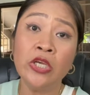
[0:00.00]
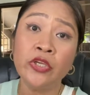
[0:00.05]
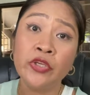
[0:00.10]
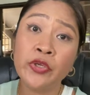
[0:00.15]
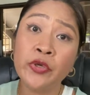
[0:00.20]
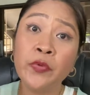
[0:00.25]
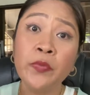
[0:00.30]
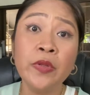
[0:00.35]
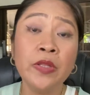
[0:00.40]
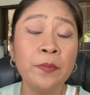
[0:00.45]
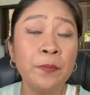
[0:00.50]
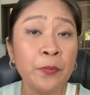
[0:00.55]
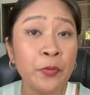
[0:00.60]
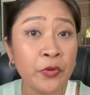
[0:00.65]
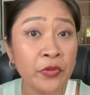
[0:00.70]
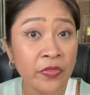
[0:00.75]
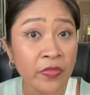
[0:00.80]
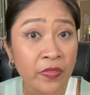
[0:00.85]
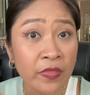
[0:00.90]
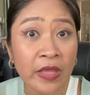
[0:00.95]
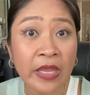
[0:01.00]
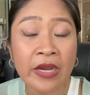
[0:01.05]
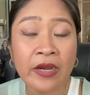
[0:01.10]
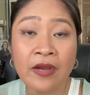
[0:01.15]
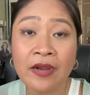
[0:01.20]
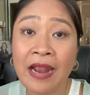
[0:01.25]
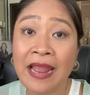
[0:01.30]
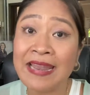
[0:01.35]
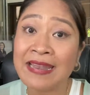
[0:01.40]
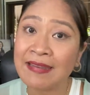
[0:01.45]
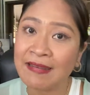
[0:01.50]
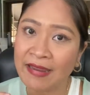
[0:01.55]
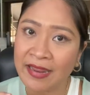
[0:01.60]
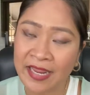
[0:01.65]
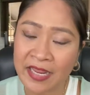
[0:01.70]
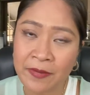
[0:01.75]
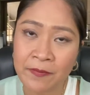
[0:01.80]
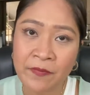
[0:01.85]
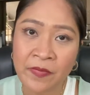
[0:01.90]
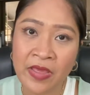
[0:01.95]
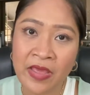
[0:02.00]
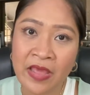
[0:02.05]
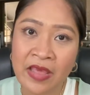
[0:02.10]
you will put there a name